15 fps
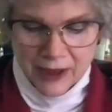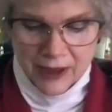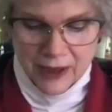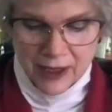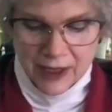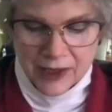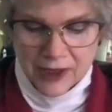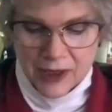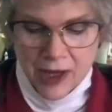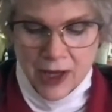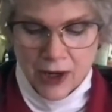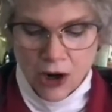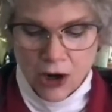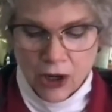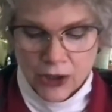It's not
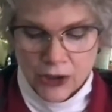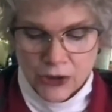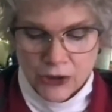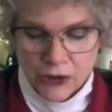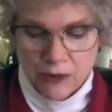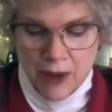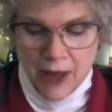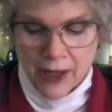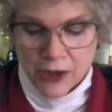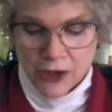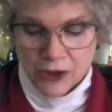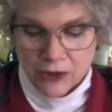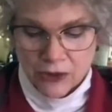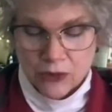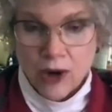hard to
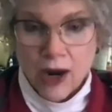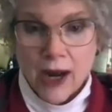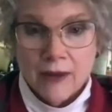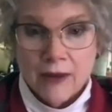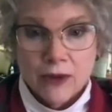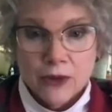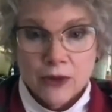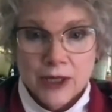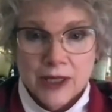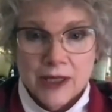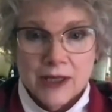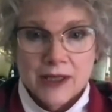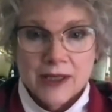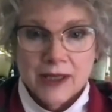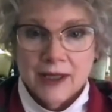imagine
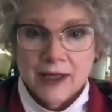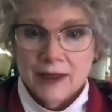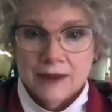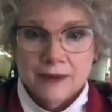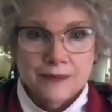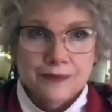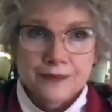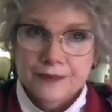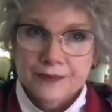rivalries and